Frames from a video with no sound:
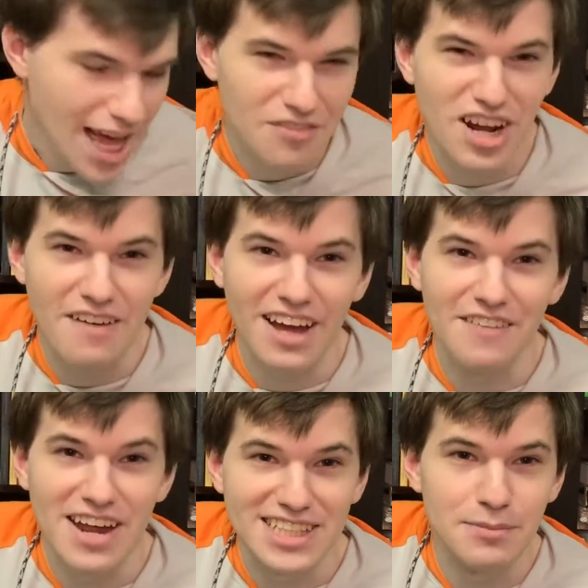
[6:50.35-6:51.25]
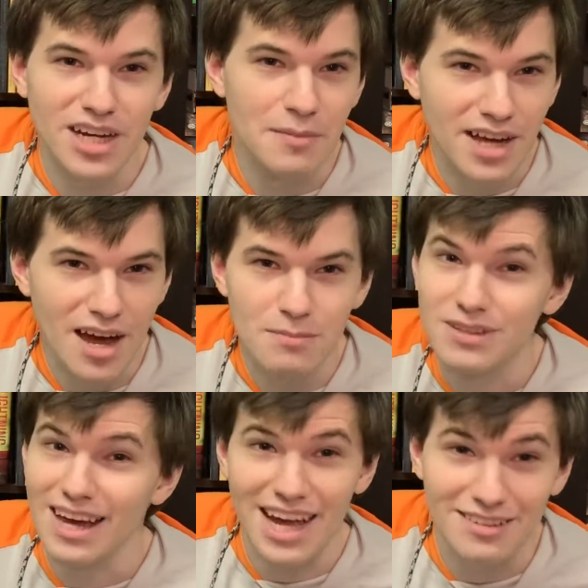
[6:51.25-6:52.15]
I have like a fantasy book coming up, so
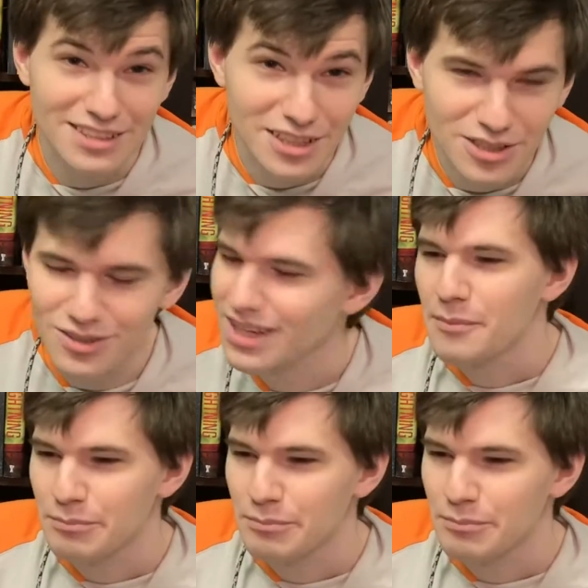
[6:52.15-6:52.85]
that counts too.